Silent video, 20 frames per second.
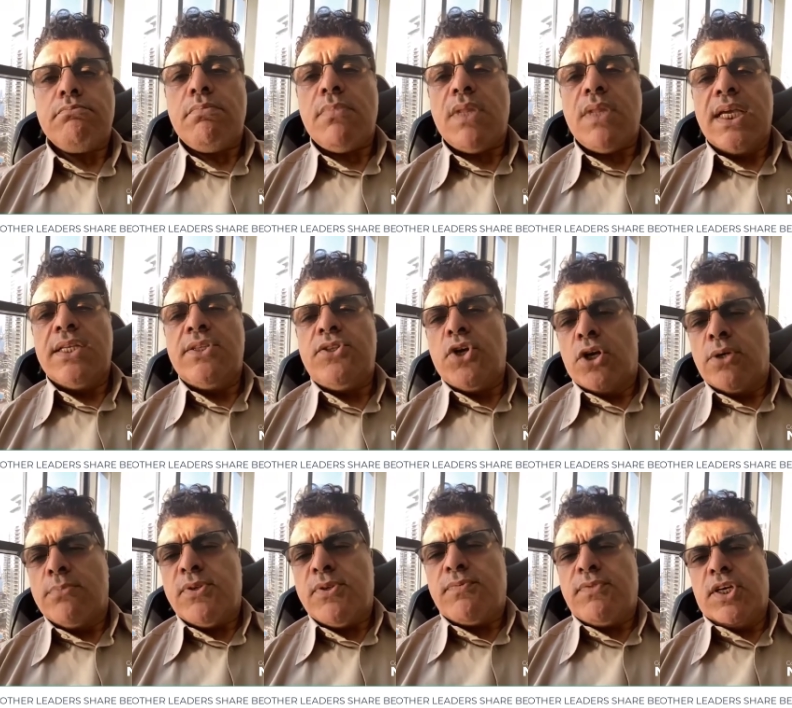In
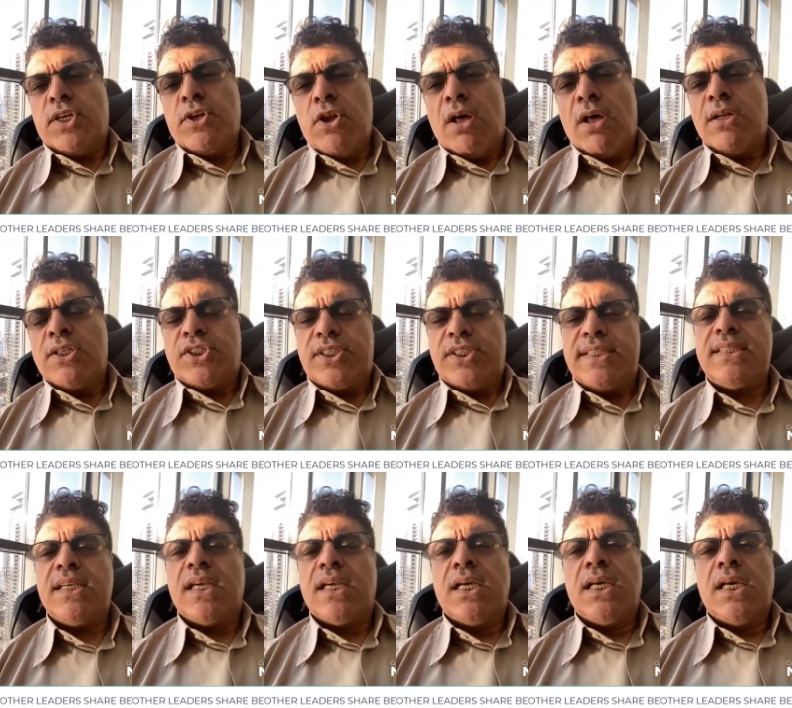terms of
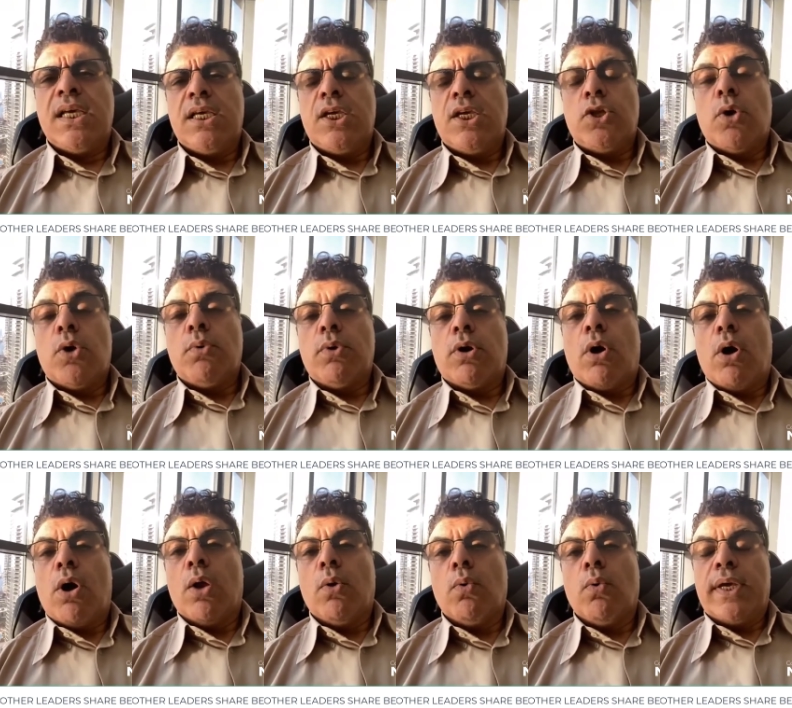technologies, we're
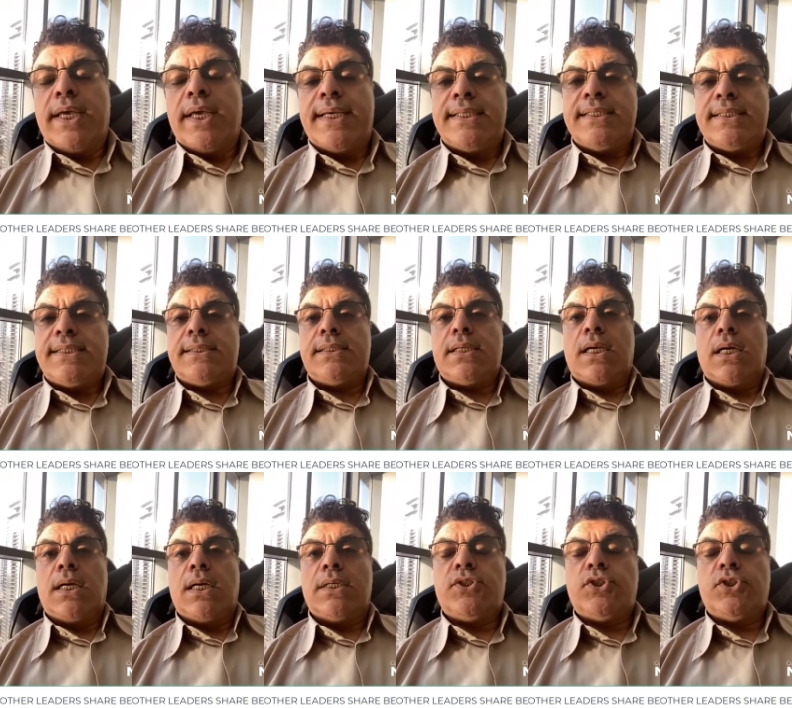always
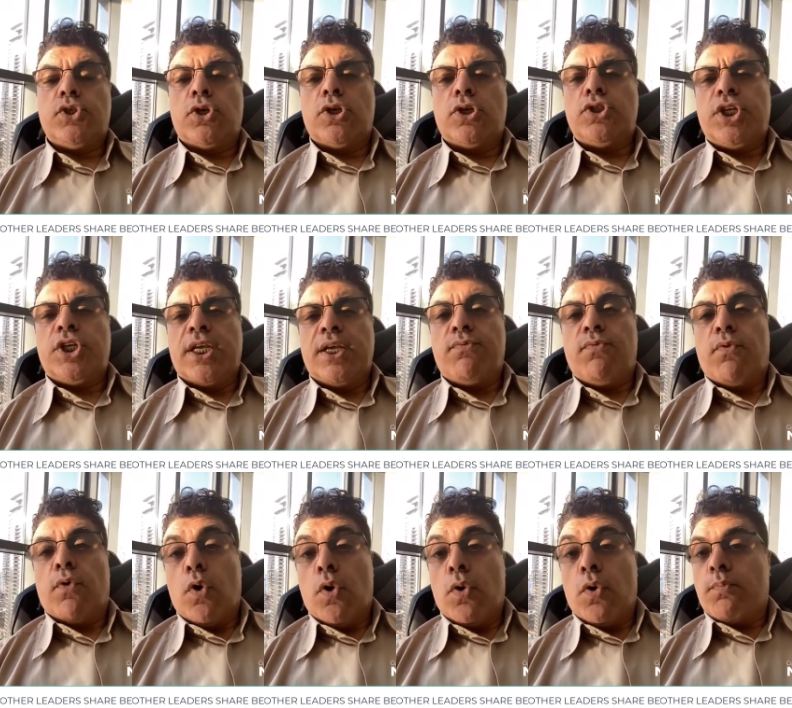searching
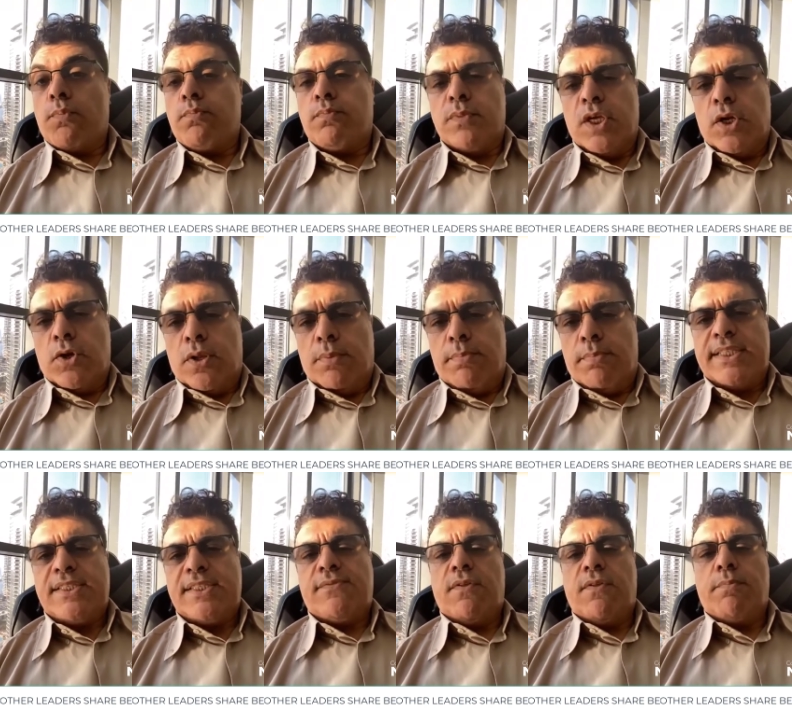for, the
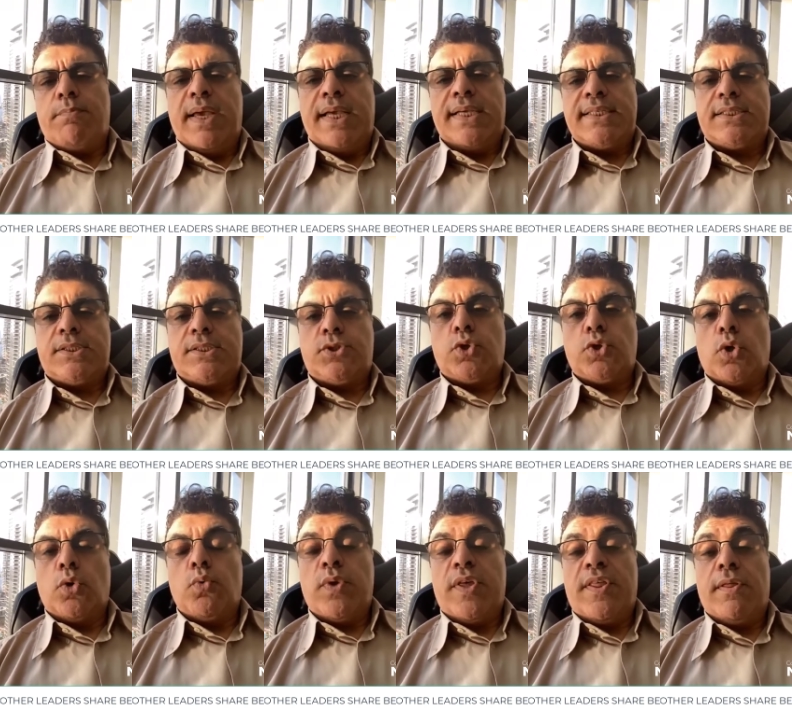best of the best. So
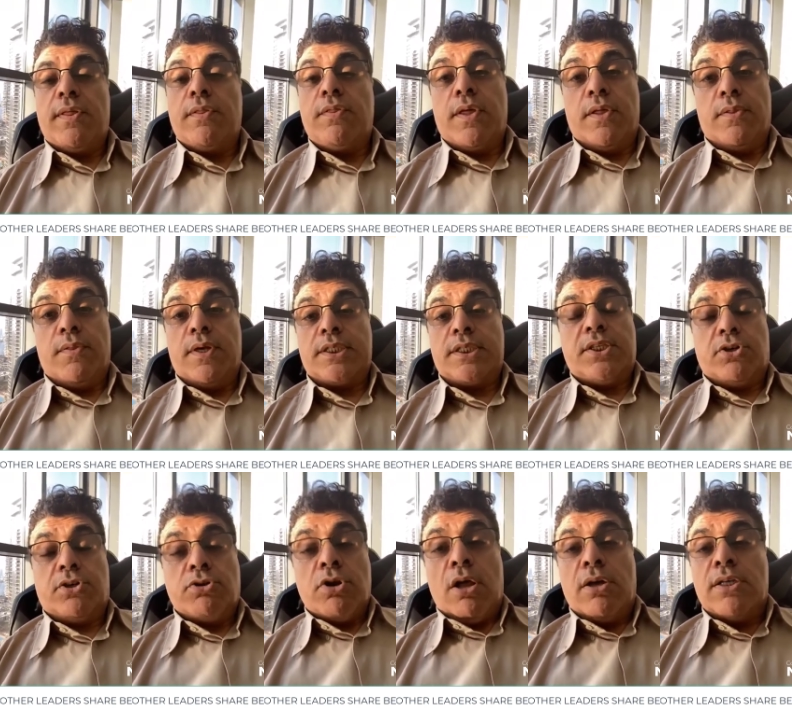there are
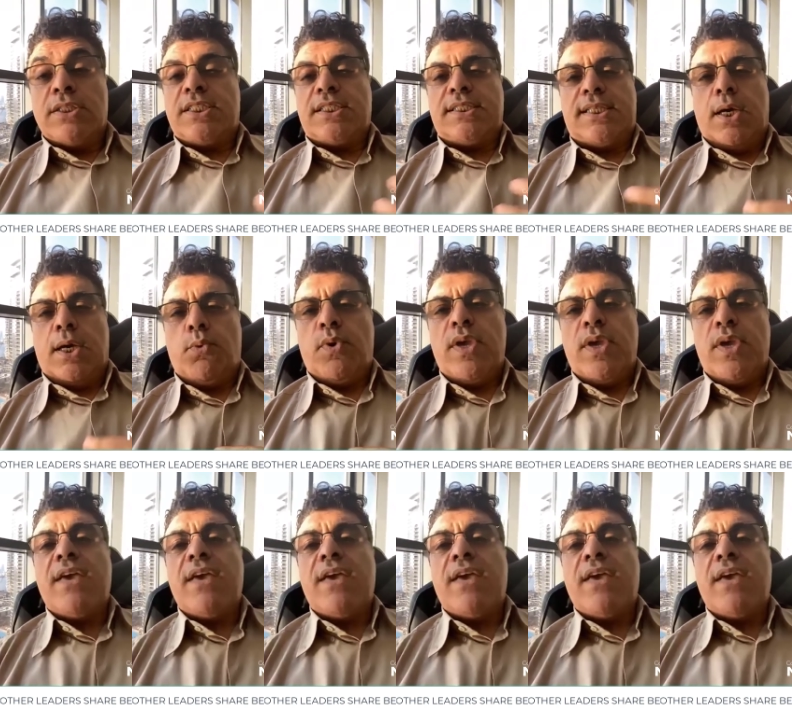technologies that we have